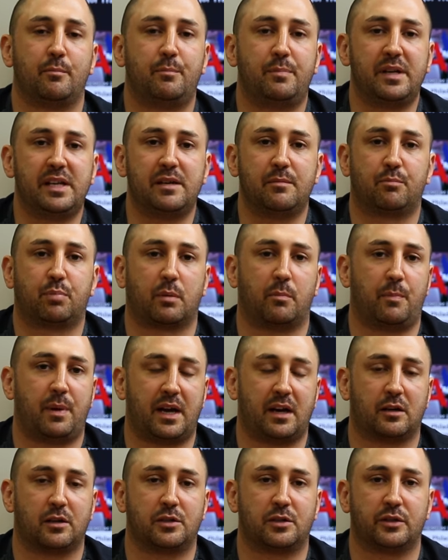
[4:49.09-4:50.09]
Be
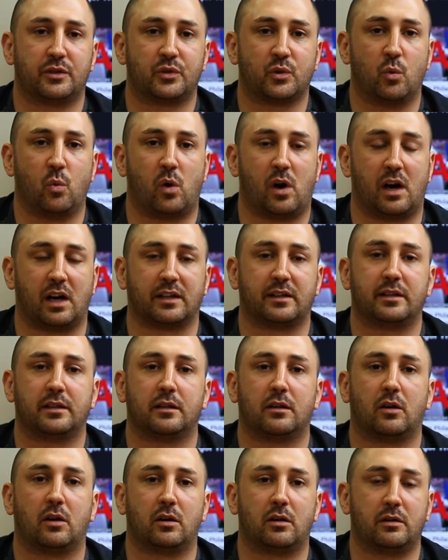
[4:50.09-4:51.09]
prepared to squat.
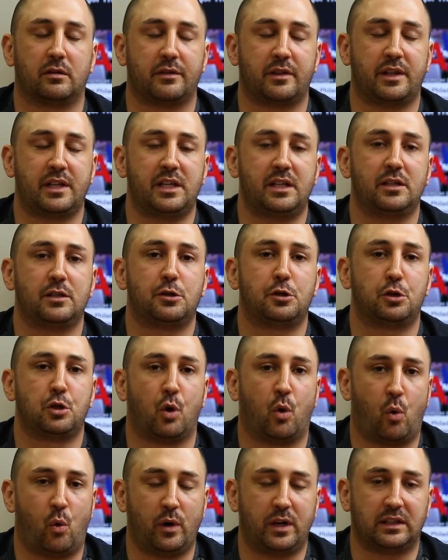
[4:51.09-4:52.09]
These
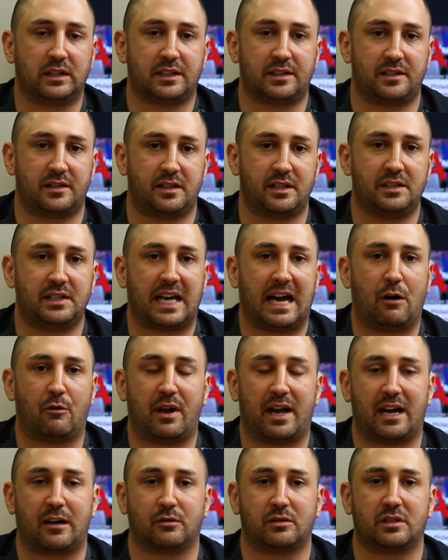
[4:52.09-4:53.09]
toilets, these
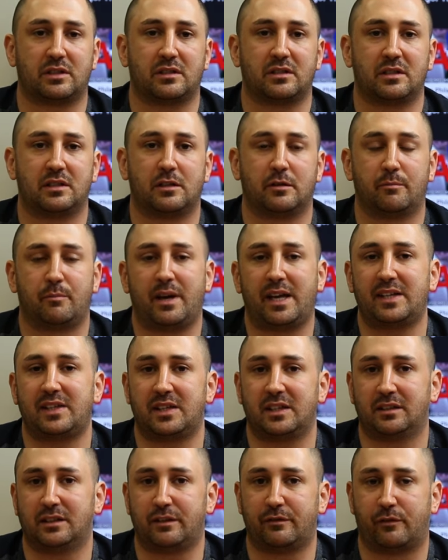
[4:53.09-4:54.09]
outhouses, they're
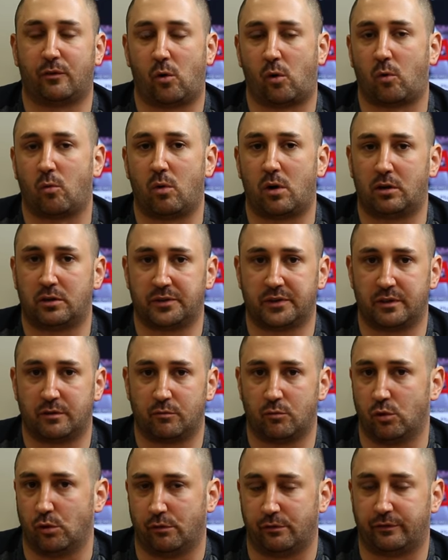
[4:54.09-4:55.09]
basically four walls and a
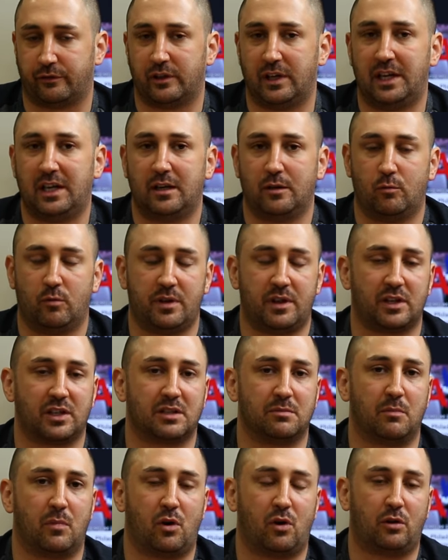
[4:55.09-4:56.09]
roof with a
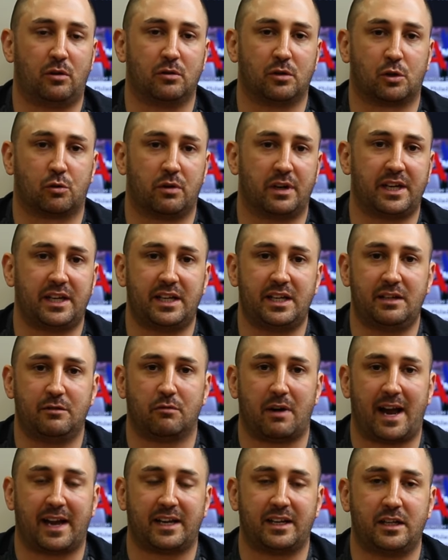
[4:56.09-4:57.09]
small crickety
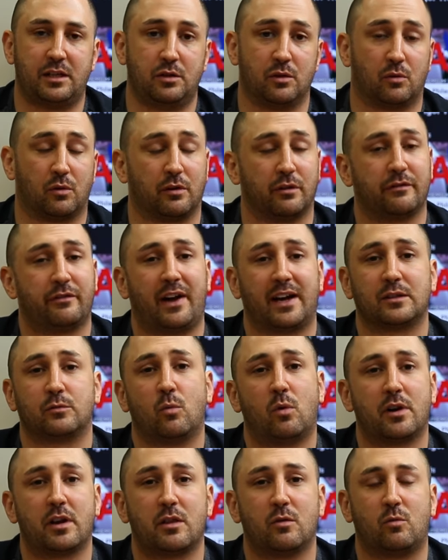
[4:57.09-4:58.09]
rackety door. In fact,
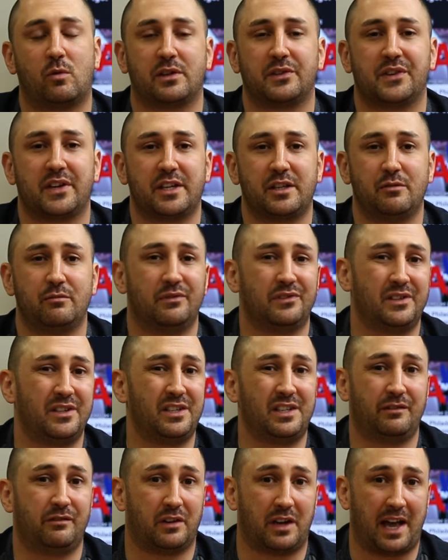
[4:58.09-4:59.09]
one of the ones I used
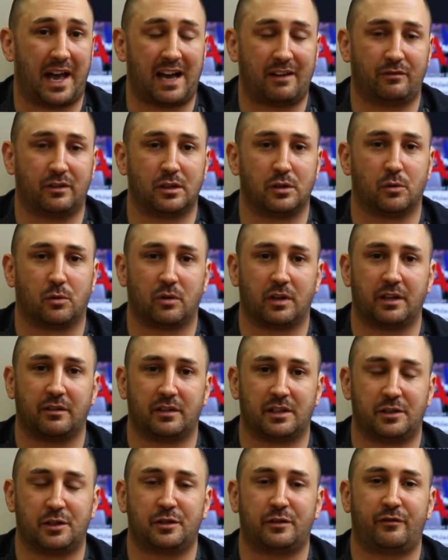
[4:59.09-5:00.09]
didn't even have a door,
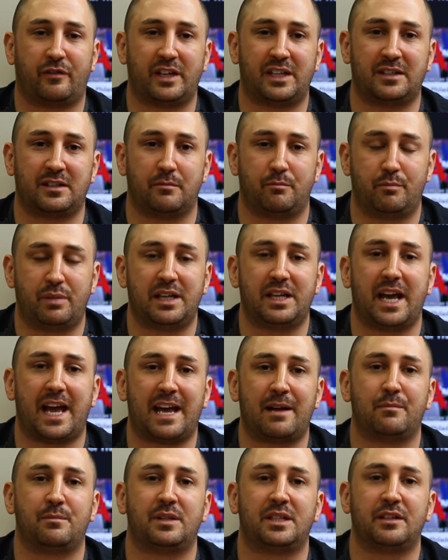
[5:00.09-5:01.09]
it just faced a big
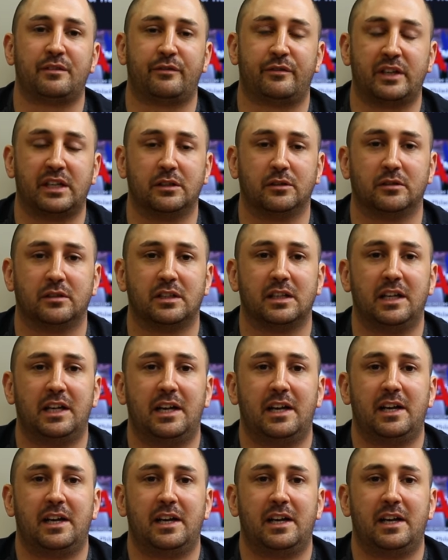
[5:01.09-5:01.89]
empty field.